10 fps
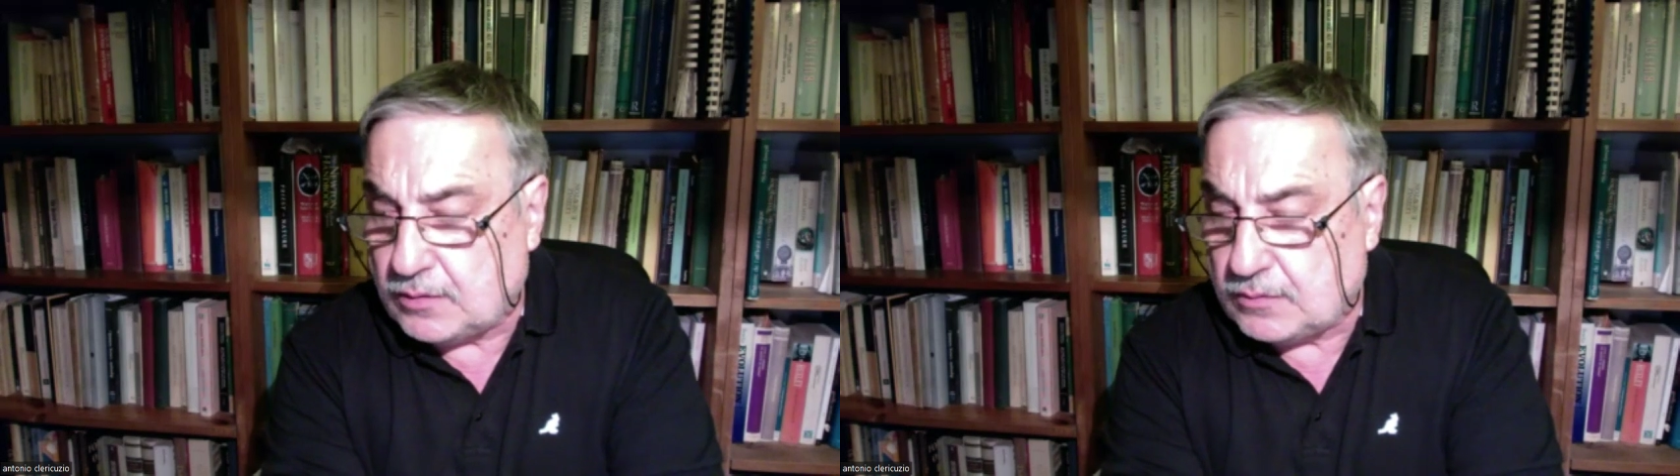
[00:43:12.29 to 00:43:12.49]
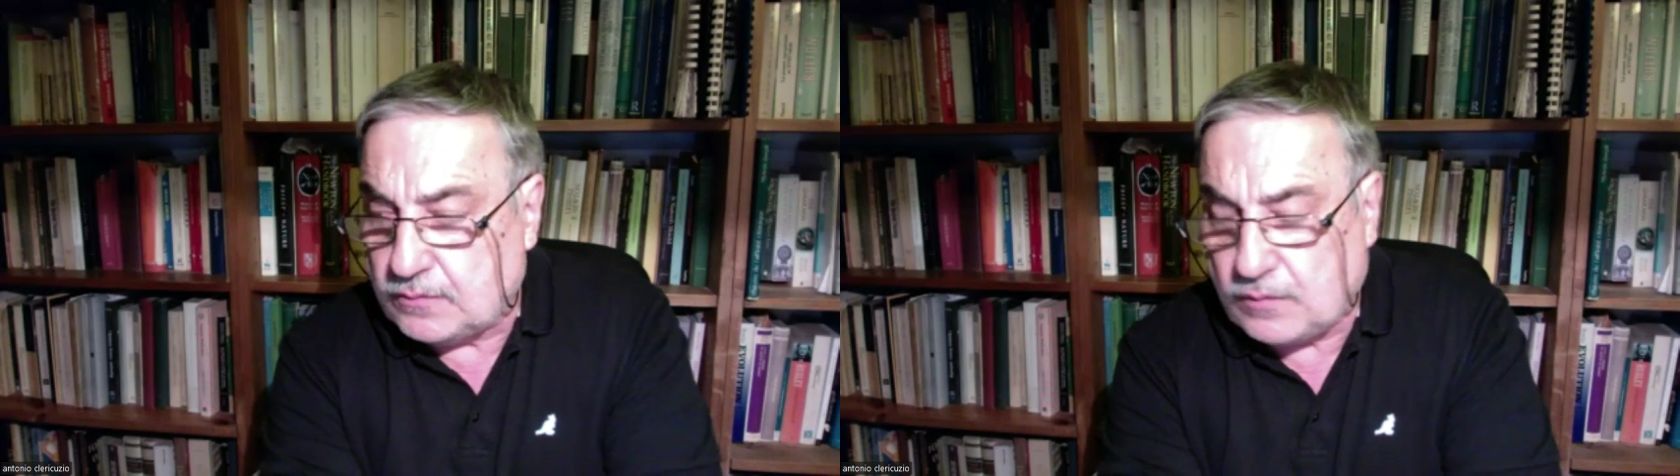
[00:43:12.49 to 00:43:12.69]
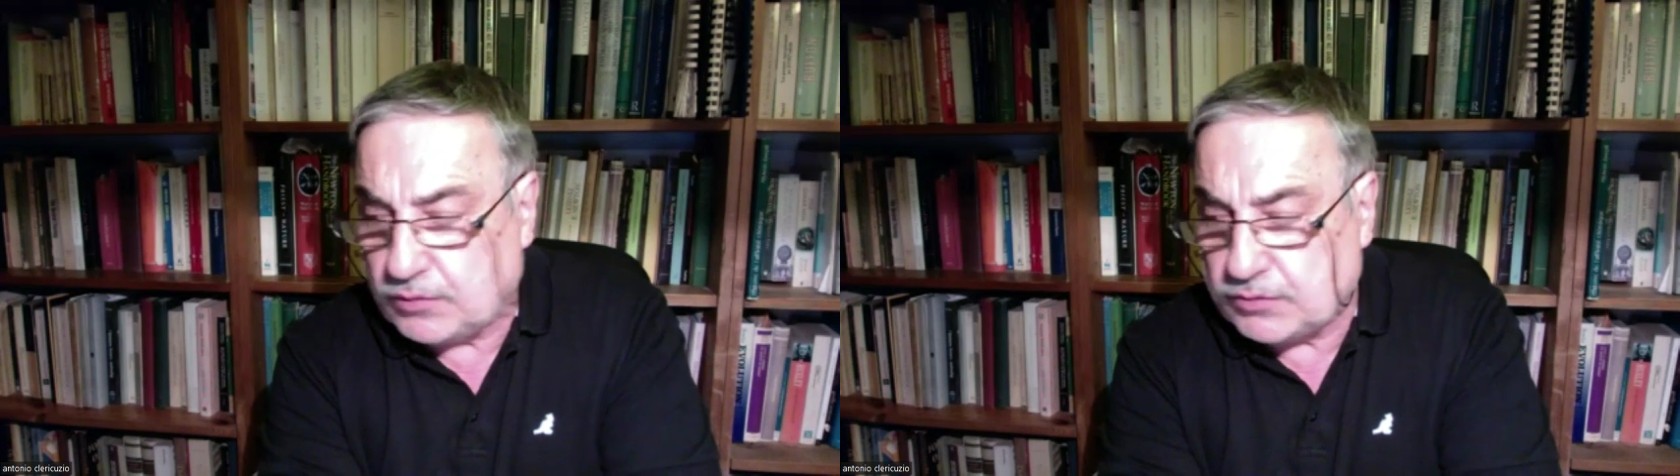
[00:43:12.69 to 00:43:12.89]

was